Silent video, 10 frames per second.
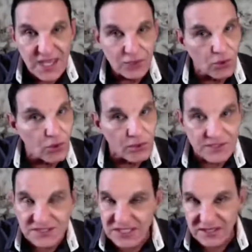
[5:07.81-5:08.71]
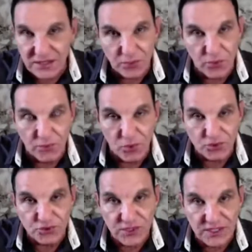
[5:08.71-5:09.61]
and all the sick that were
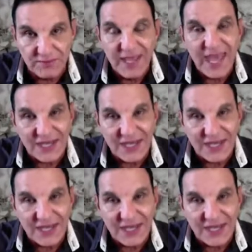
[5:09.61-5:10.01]
brought to him,